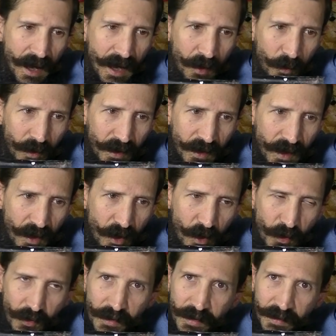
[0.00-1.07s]
and where the
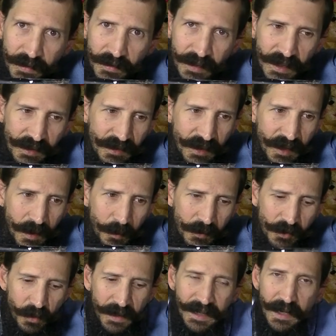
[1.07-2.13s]
hose takes it up
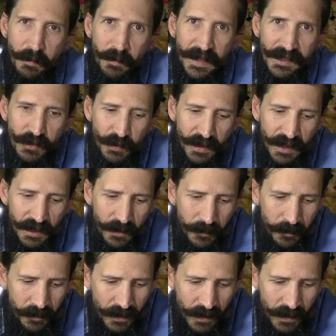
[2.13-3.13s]
so it can mix with air.